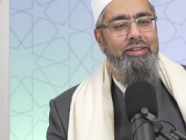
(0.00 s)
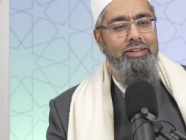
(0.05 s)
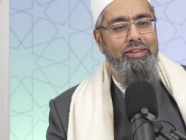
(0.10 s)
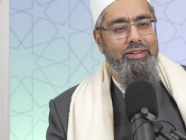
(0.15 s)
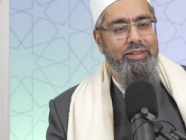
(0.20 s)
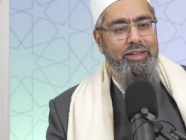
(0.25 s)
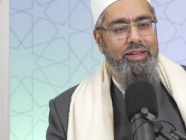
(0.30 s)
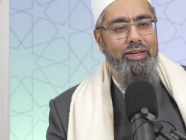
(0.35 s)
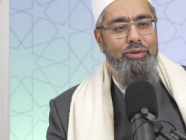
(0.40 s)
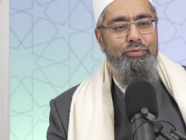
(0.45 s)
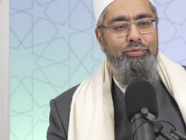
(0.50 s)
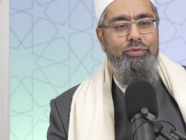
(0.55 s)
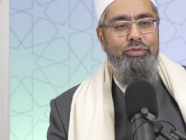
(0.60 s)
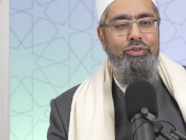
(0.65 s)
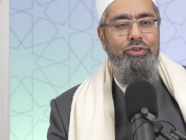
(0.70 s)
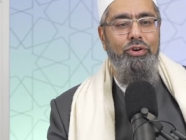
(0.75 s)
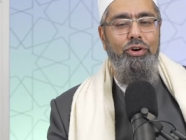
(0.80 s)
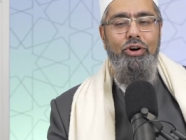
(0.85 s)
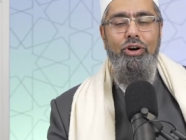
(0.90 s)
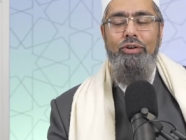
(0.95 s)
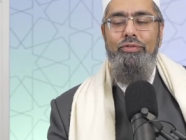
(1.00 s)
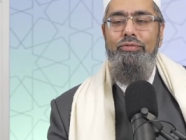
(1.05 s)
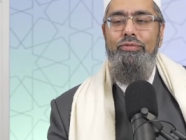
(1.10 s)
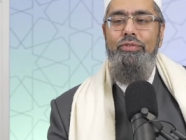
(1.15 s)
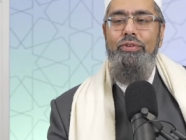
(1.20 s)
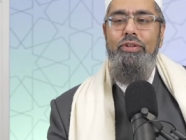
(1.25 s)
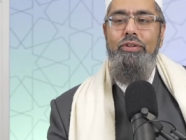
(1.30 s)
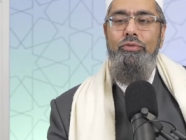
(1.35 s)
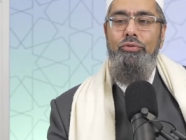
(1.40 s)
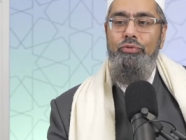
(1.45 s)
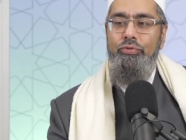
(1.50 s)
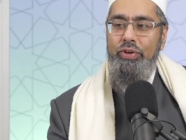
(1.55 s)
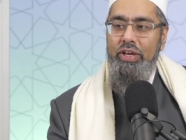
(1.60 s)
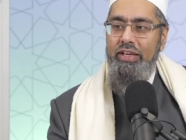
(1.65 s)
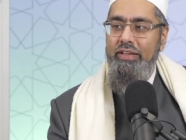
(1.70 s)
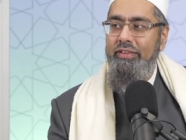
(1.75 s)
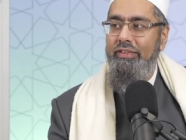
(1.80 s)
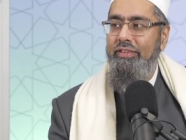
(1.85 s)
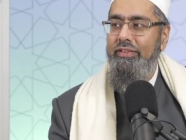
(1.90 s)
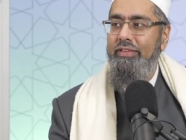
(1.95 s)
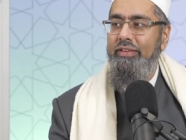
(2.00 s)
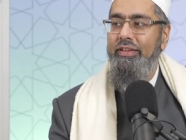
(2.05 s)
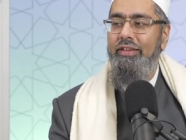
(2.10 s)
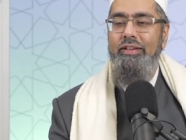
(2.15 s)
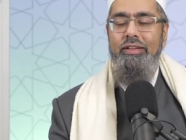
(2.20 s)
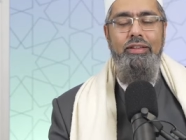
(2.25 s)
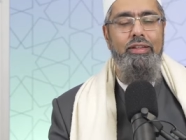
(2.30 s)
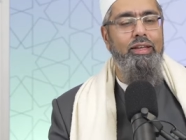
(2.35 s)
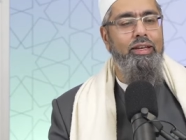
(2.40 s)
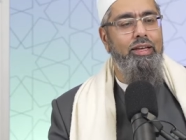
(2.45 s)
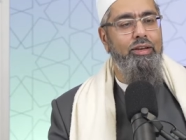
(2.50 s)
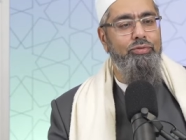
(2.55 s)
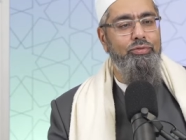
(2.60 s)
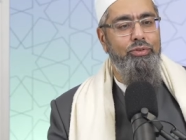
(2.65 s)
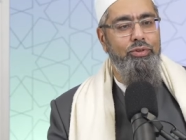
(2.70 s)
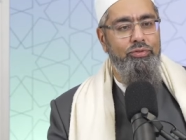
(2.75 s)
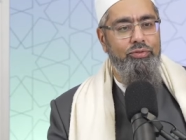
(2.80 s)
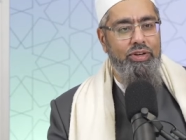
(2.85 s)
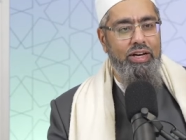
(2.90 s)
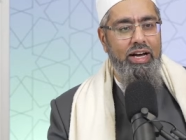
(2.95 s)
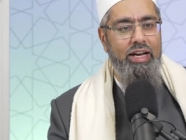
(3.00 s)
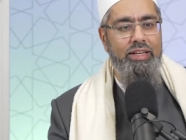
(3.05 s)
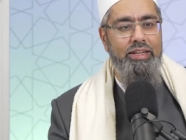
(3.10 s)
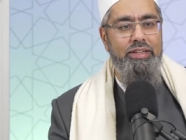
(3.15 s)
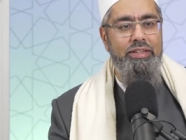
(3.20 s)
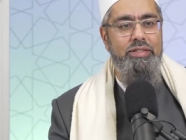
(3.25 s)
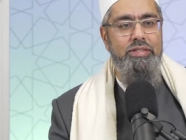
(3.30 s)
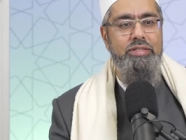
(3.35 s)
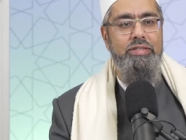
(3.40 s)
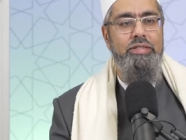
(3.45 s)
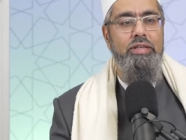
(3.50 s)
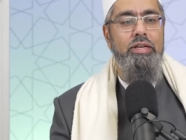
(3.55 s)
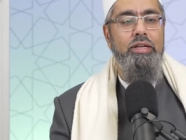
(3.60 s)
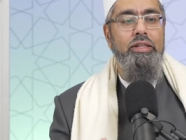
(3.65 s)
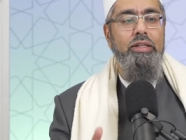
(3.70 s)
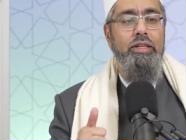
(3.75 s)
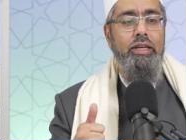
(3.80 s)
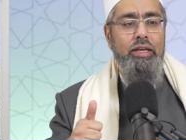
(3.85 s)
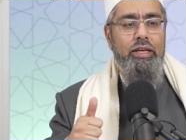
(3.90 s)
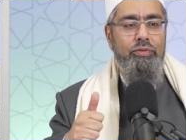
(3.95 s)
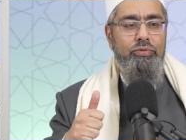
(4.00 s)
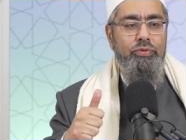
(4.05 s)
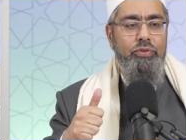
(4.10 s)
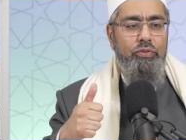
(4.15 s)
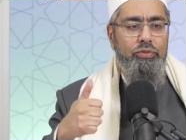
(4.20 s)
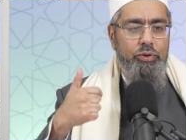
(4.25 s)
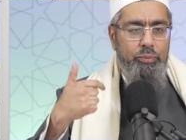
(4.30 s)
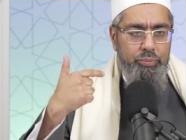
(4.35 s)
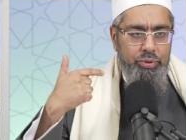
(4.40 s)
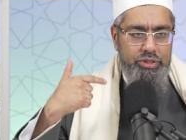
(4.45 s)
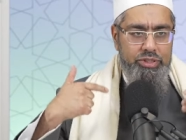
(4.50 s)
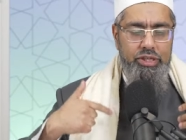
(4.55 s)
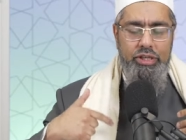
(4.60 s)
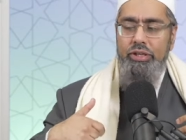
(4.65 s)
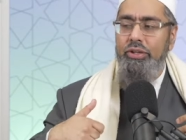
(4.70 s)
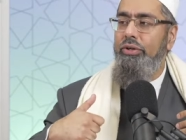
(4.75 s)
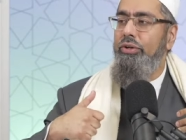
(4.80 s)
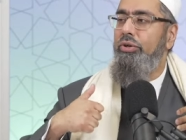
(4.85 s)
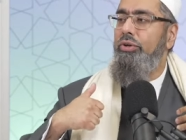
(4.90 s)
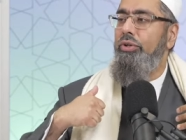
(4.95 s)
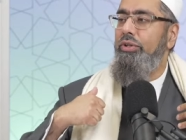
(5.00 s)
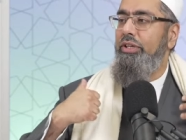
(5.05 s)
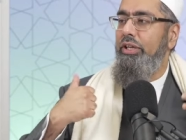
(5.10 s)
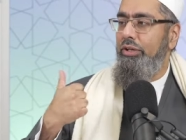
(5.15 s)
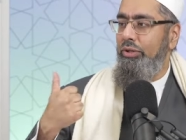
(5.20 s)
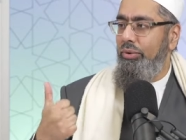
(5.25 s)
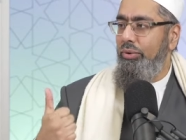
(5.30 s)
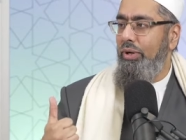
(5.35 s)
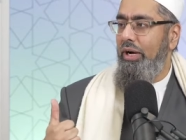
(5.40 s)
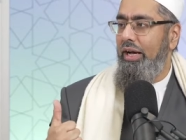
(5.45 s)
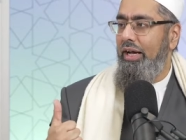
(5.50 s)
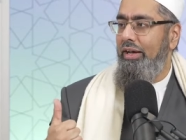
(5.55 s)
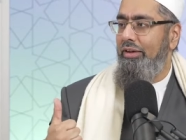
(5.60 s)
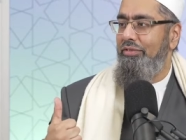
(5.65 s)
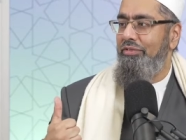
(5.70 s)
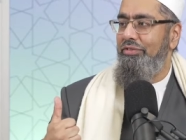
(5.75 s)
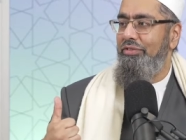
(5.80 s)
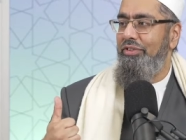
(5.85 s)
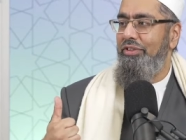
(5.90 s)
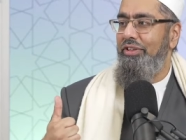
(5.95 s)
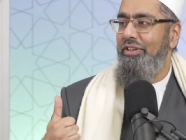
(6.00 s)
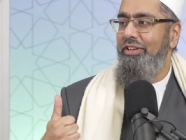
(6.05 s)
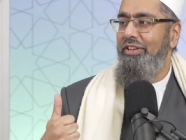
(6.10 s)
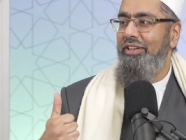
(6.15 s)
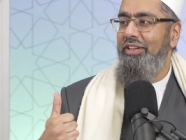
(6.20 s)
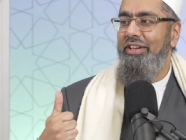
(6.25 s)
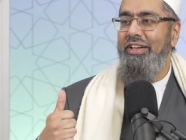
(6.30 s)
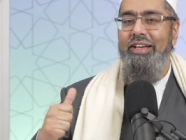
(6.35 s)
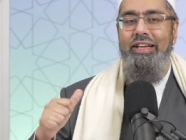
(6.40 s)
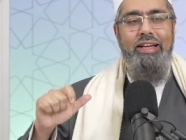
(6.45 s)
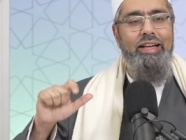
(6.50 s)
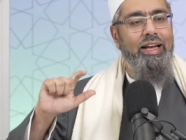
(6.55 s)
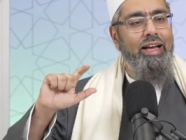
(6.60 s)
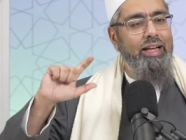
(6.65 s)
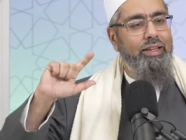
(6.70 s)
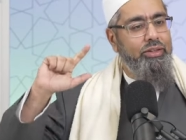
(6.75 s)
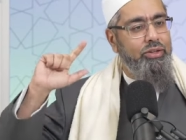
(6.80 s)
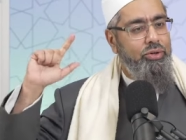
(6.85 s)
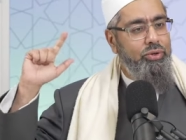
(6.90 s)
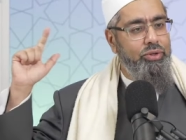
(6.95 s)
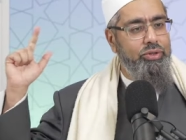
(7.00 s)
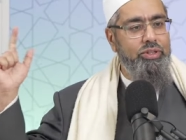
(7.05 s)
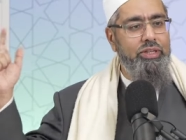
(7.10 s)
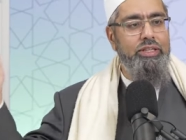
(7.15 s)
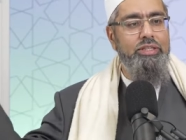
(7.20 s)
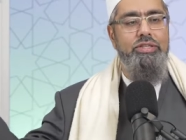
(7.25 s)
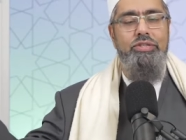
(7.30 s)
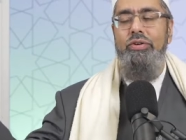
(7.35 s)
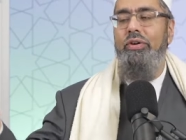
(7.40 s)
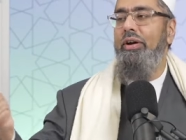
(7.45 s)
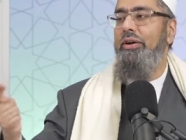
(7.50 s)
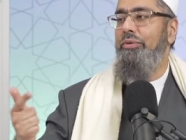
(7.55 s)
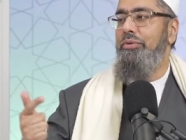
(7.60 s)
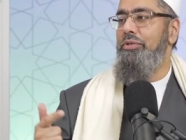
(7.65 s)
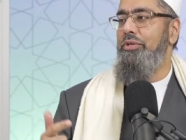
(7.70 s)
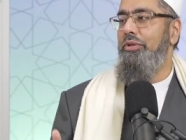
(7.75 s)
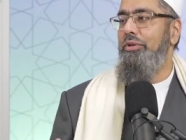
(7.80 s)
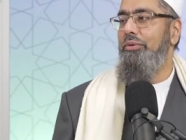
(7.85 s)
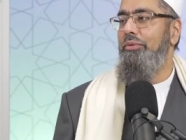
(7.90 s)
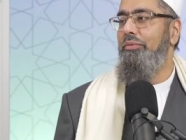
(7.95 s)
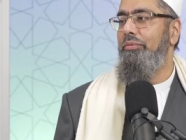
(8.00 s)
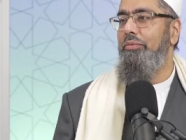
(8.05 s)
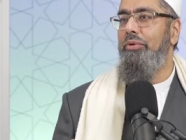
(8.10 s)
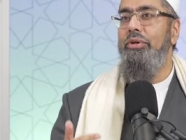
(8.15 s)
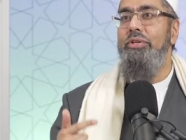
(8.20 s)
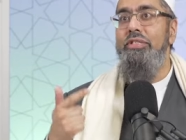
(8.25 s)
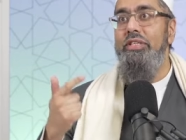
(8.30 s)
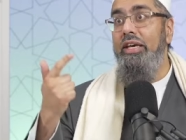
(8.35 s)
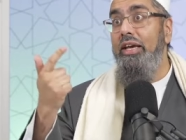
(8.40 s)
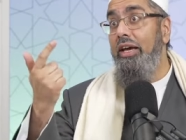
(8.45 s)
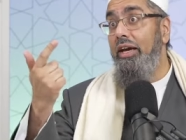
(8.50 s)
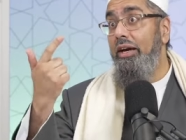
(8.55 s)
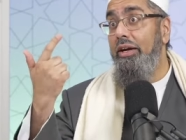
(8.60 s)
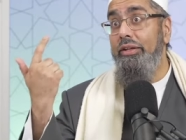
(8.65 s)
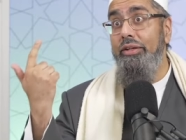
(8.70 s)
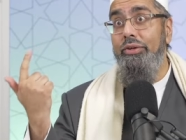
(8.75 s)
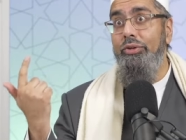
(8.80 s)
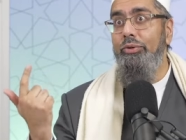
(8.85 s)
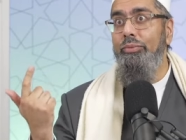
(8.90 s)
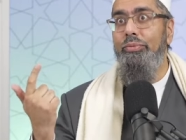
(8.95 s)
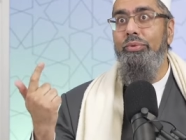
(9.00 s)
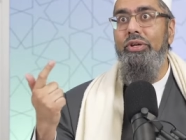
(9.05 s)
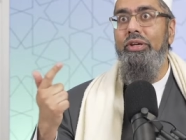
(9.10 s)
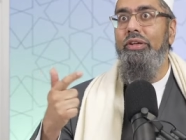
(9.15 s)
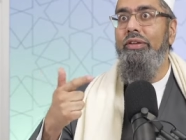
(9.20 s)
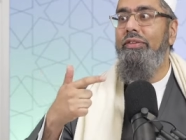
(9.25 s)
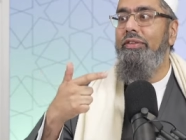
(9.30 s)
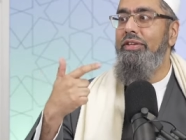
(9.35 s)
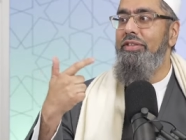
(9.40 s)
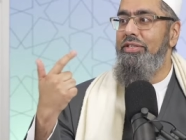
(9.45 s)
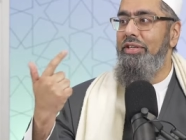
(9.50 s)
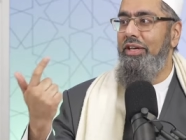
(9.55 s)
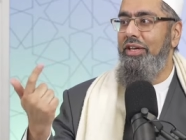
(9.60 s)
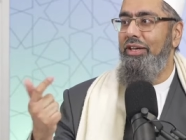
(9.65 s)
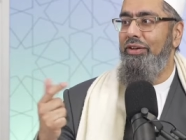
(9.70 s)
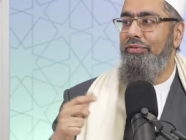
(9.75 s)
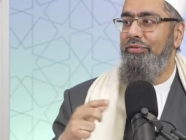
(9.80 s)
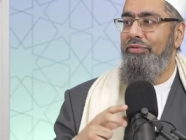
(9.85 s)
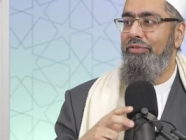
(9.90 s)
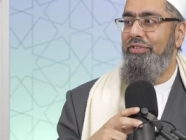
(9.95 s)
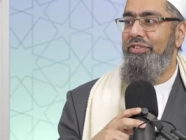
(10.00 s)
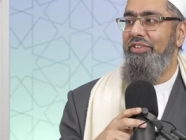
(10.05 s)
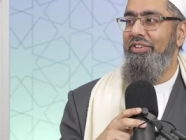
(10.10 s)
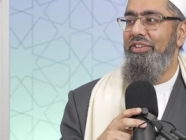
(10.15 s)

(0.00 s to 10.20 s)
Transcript: the gift of faith, the gift of guidance, the gift of the particular good that you have, and the good that surrounds you. Because the air that you breathe is a gift.